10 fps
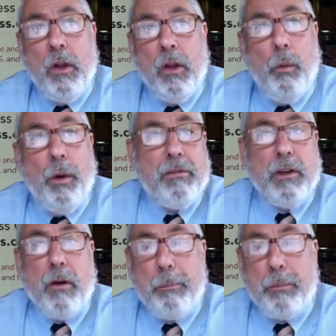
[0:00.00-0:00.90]
whatever
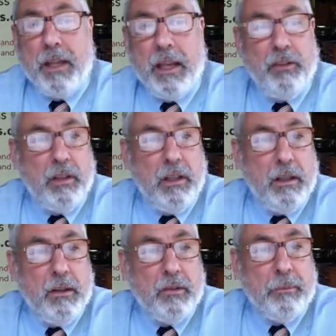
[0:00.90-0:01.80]
your application
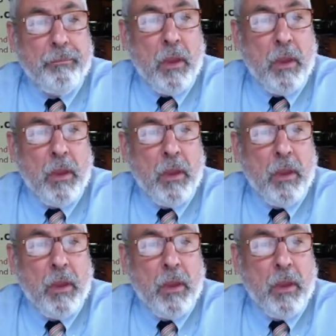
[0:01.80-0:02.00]
is.